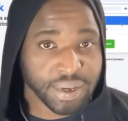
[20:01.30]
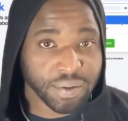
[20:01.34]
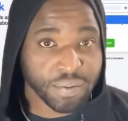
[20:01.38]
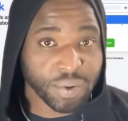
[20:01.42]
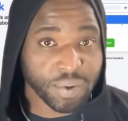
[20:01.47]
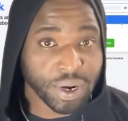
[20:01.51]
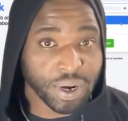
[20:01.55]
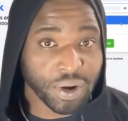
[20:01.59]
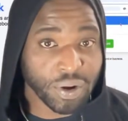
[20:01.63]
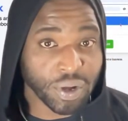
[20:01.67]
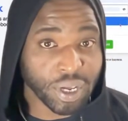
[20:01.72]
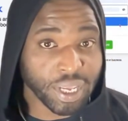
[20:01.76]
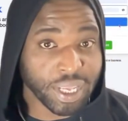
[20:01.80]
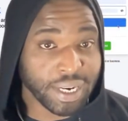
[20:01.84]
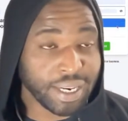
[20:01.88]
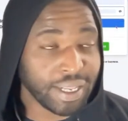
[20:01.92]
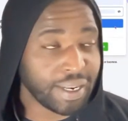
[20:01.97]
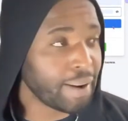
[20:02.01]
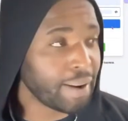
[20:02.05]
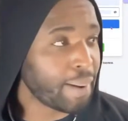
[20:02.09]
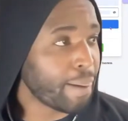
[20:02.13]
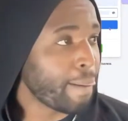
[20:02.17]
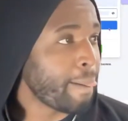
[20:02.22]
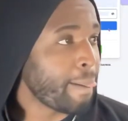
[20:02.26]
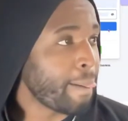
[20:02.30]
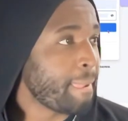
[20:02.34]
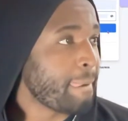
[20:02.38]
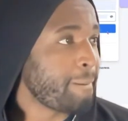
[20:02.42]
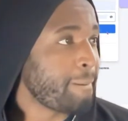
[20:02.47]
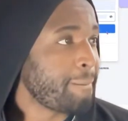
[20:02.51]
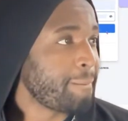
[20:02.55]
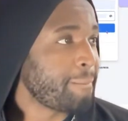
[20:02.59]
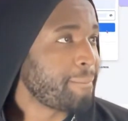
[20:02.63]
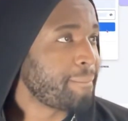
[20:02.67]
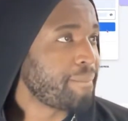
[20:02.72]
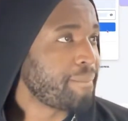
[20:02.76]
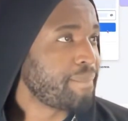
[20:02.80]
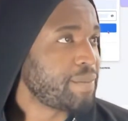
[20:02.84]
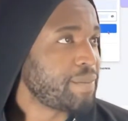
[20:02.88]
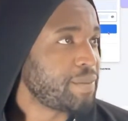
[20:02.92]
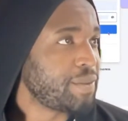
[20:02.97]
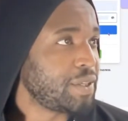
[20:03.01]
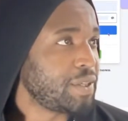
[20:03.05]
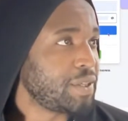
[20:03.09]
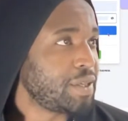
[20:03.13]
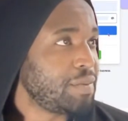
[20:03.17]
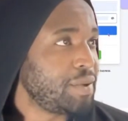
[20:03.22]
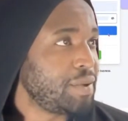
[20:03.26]
Logging in.
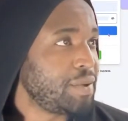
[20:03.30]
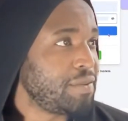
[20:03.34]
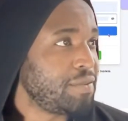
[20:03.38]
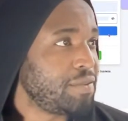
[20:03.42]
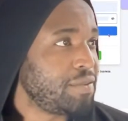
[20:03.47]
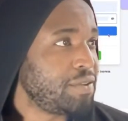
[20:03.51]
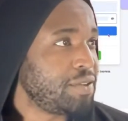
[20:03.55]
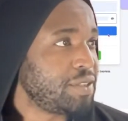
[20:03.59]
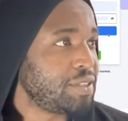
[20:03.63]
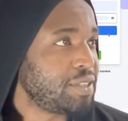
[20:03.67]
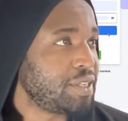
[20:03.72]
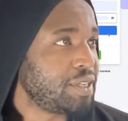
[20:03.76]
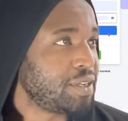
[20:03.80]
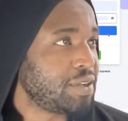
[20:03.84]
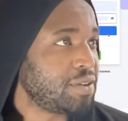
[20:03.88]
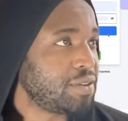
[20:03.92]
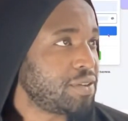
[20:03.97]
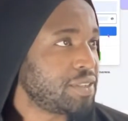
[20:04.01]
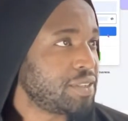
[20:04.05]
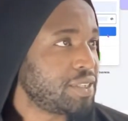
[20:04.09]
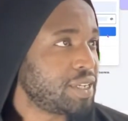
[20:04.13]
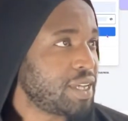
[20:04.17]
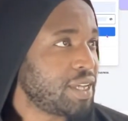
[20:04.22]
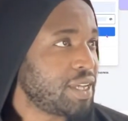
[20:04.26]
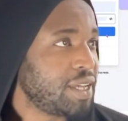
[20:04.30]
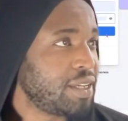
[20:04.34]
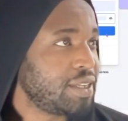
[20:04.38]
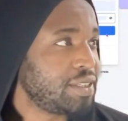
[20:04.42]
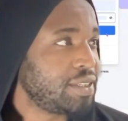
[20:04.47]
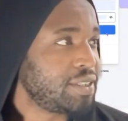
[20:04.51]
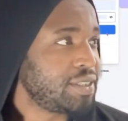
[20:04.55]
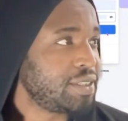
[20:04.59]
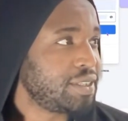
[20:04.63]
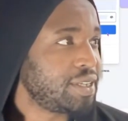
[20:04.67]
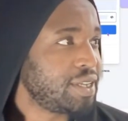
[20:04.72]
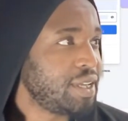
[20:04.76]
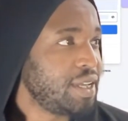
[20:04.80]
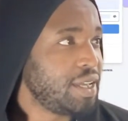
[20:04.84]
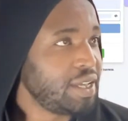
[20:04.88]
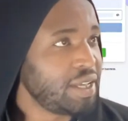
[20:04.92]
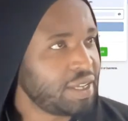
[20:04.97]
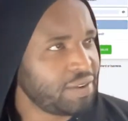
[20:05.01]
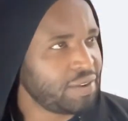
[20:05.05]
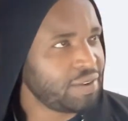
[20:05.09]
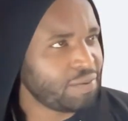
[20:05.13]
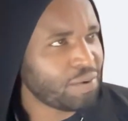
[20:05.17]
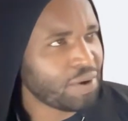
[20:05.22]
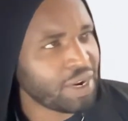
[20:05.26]
Give me a few seconds, guys.
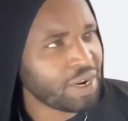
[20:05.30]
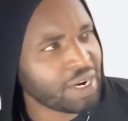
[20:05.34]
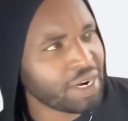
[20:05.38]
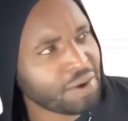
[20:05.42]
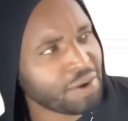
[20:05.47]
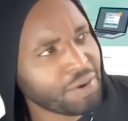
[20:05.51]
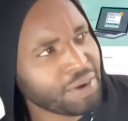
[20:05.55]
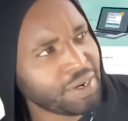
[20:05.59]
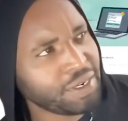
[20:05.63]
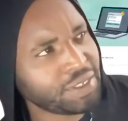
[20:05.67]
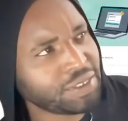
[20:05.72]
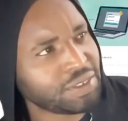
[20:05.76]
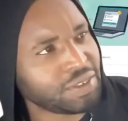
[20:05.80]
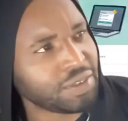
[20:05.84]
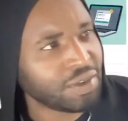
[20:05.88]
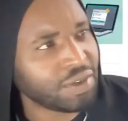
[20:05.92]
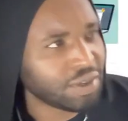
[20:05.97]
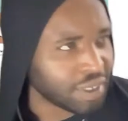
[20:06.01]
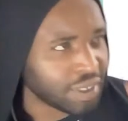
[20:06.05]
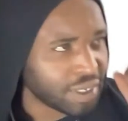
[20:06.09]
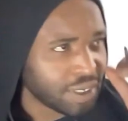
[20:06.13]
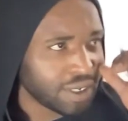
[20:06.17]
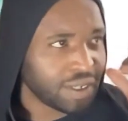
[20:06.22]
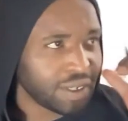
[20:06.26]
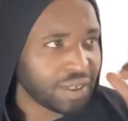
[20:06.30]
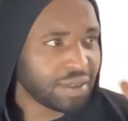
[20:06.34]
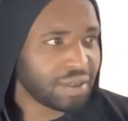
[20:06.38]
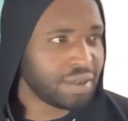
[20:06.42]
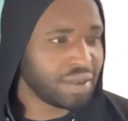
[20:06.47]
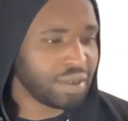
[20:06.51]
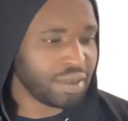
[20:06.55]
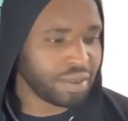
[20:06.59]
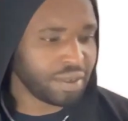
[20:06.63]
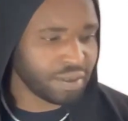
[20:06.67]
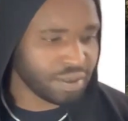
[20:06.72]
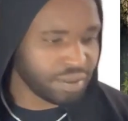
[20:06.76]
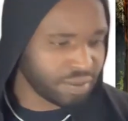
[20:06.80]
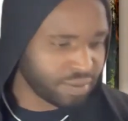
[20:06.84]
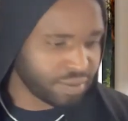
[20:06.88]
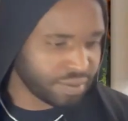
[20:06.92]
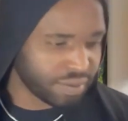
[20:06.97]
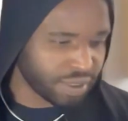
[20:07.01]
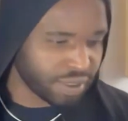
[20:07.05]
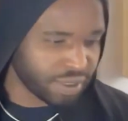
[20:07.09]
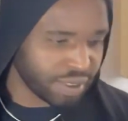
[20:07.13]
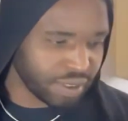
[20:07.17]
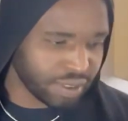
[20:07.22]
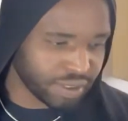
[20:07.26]
While that one is logging in,
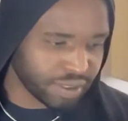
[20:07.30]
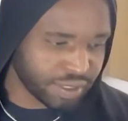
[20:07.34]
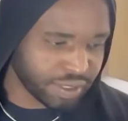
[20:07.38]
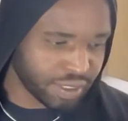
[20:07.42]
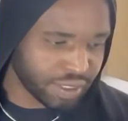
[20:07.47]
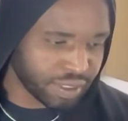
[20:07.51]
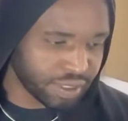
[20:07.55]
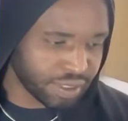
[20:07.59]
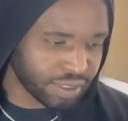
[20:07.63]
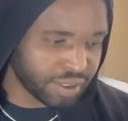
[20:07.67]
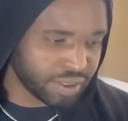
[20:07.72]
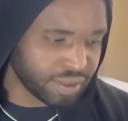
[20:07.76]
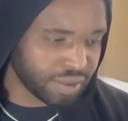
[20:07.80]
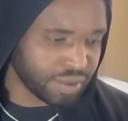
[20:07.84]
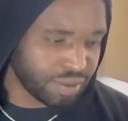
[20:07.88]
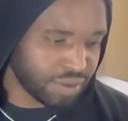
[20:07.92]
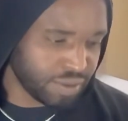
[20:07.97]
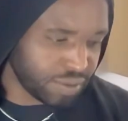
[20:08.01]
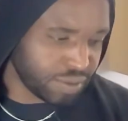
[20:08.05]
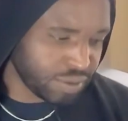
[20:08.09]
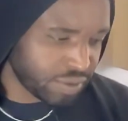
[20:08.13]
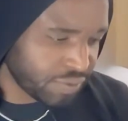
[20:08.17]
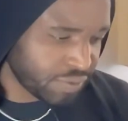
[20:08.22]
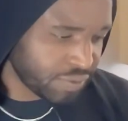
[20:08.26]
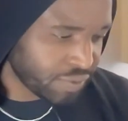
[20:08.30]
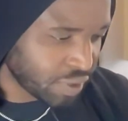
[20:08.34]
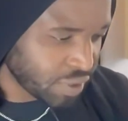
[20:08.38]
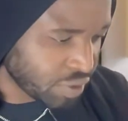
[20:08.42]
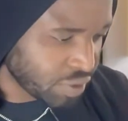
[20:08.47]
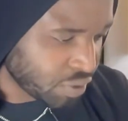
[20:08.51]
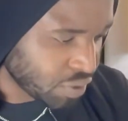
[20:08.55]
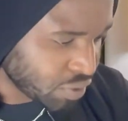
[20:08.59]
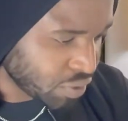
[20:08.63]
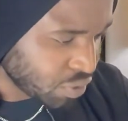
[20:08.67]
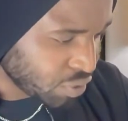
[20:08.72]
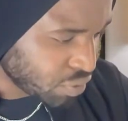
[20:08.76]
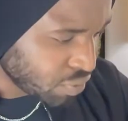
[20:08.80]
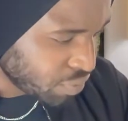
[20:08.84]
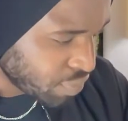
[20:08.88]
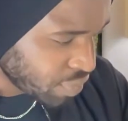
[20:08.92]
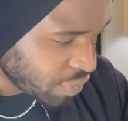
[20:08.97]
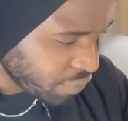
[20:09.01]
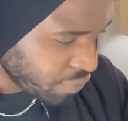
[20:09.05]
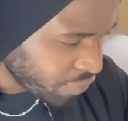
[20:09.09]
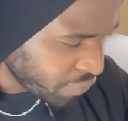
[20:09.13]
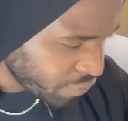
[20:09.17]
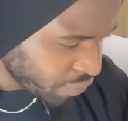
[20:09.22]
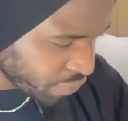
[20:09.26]
okay, sent a notification to my
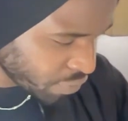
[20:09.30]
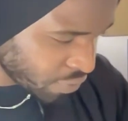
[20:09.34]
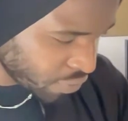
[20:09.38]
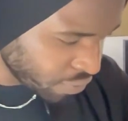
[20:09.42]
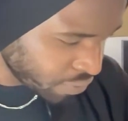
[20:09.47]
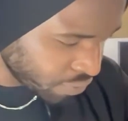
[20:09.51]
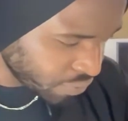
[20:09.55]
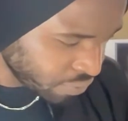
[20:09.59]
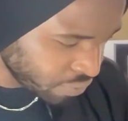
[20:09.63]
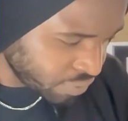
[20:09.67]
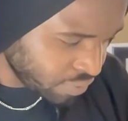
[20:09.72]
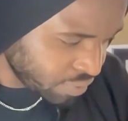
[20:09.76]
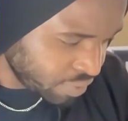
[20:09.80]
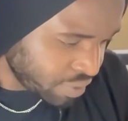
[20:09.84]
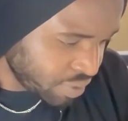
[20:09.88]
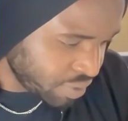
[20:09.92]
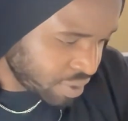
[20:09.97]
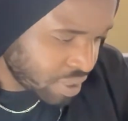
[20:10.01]
phone.